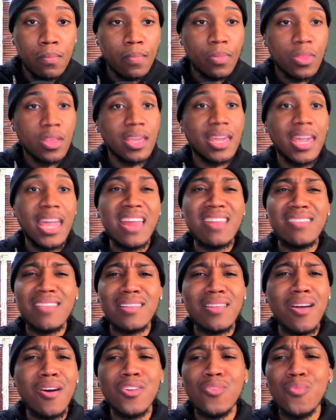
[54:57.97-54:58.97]
Karen's not
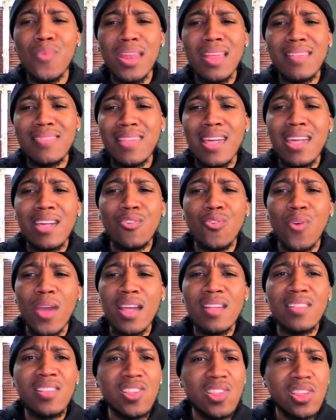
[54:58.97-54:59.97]
the only one that say
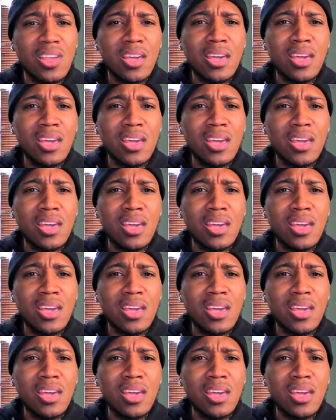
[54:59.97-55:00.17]
crazy shit.